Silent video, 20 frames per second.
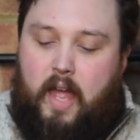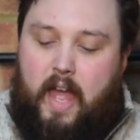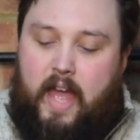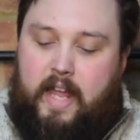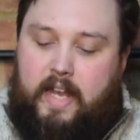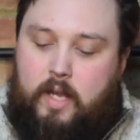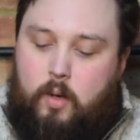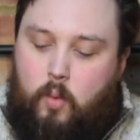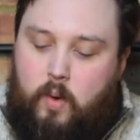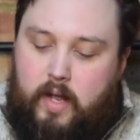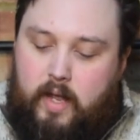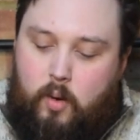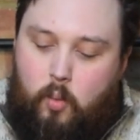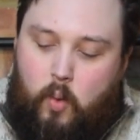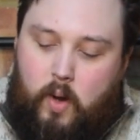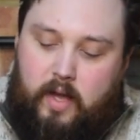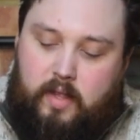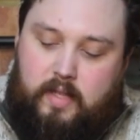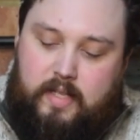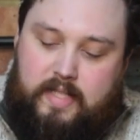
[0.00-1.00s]
anywhere
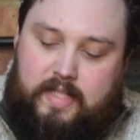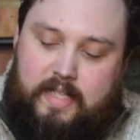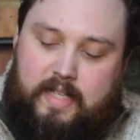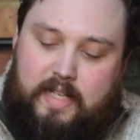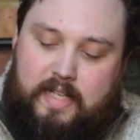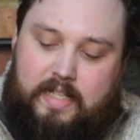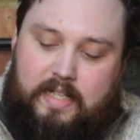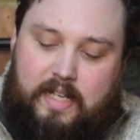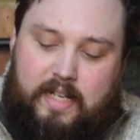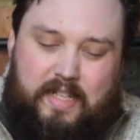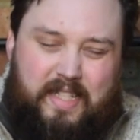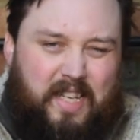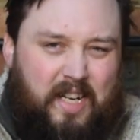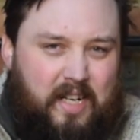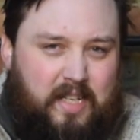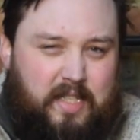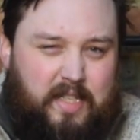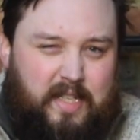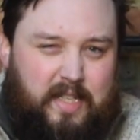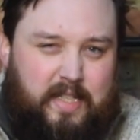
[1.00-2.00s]
where the seal is like
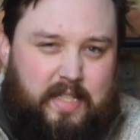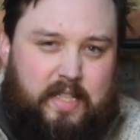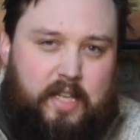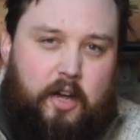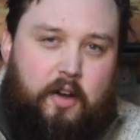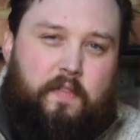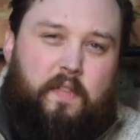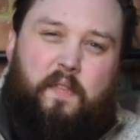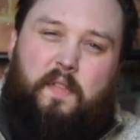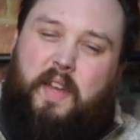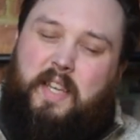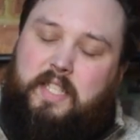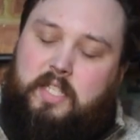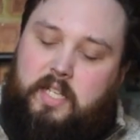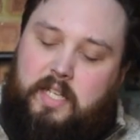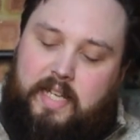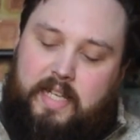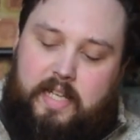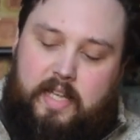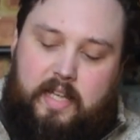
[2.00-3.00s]
touching itself.
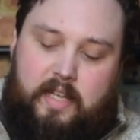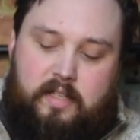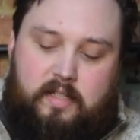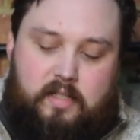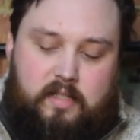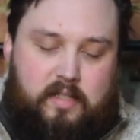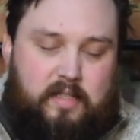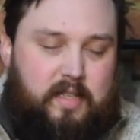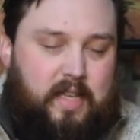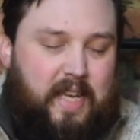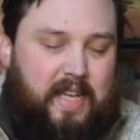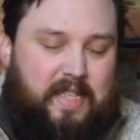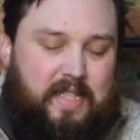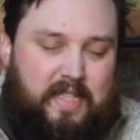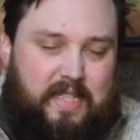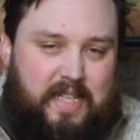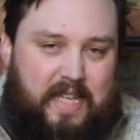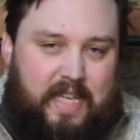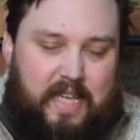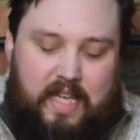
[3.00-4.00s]
Eventually it just gets
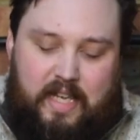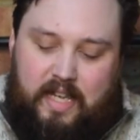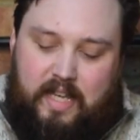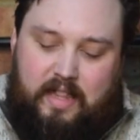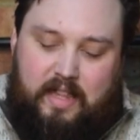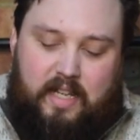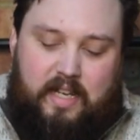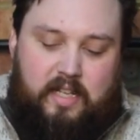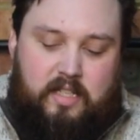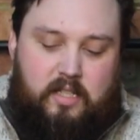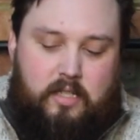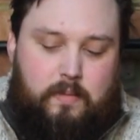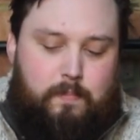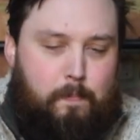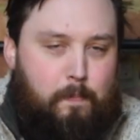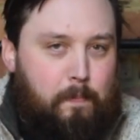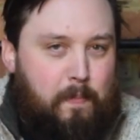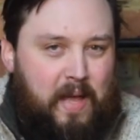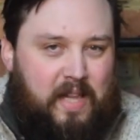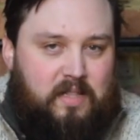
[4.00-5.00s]
sticky and then it just
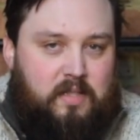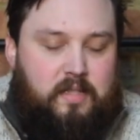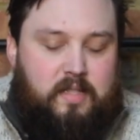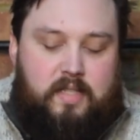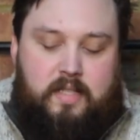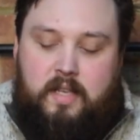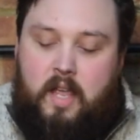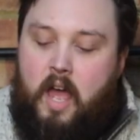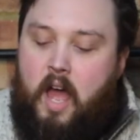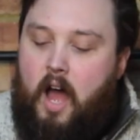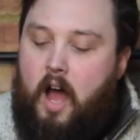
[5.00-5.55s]
melts.